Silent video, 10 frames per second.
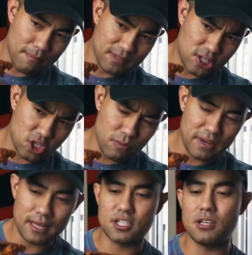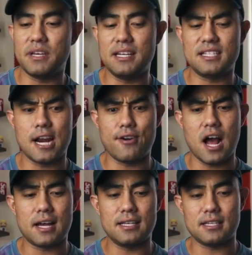I'm assuming to be
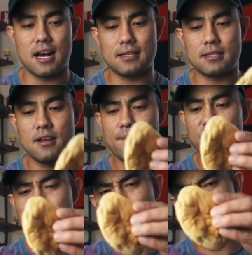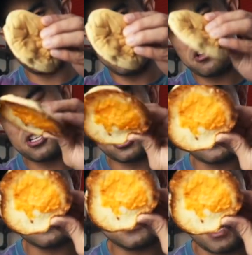teriyaki sauce. There's another
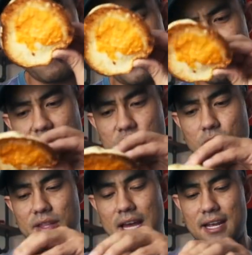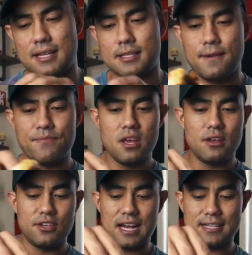sauce on top of it, not sure what that is.
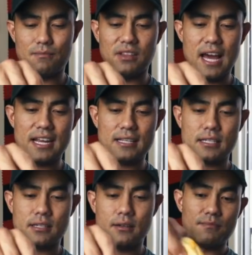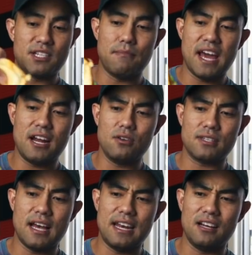You got some lettuce, some
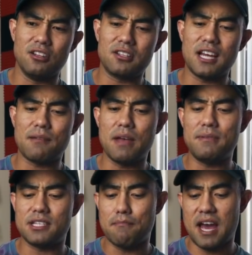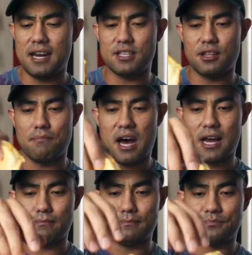tomatoes, and it looks like maybe some mayonnaise on the
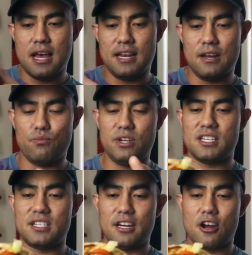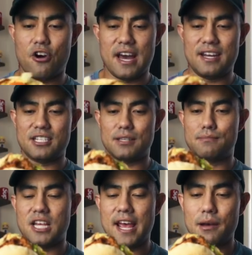bottom. And then we just need to go ahead and
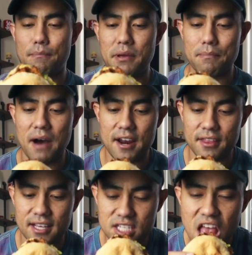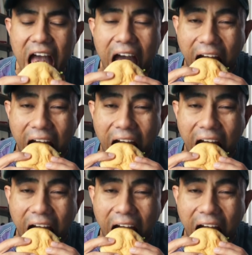just take a big bite of this.